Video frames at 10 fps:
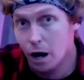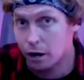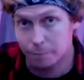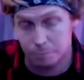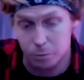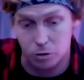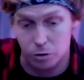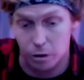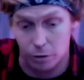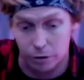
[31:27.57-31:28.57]
Um, those
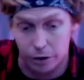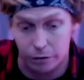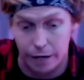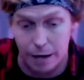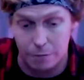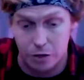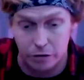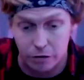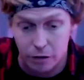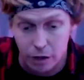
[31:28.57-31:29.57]
are all really great
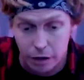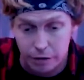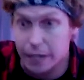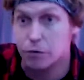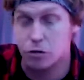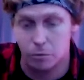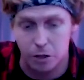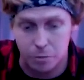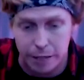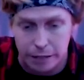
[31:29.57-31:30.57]
options. Thank you so
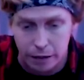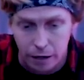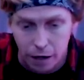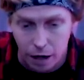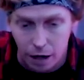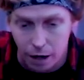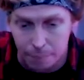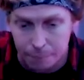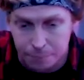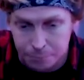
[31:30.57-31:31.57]
much, Pete. Um,
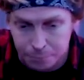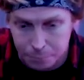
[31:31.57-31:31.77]
um,